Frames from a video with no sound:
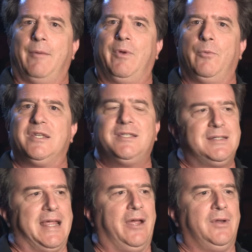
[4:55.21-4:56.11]
When we sit
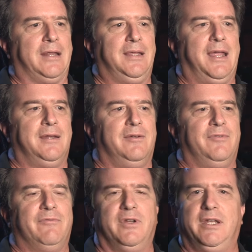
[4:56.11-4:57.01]
down at the end of
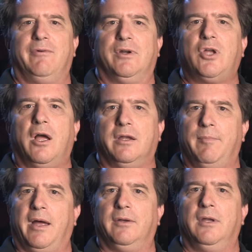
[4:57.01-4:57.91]
every year and talk
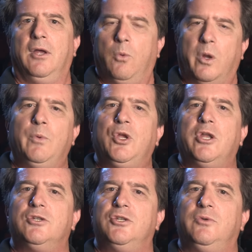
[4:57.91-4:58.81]
about what are we going
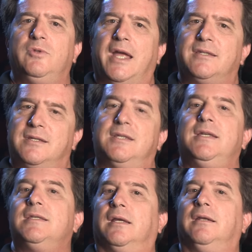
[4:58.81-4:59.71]
to do next
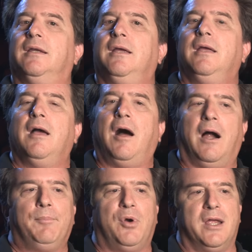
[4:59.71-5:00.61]
season,
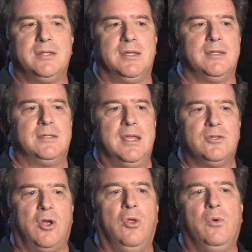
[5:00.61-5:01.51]
our process
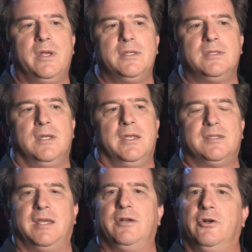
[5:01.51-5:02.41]
is always
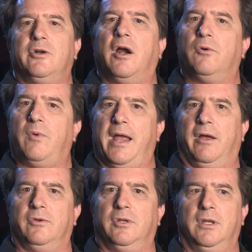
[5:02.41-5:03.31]
centered
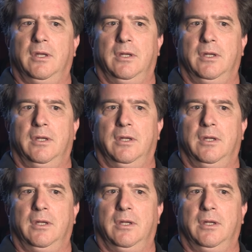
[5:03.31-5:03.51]
around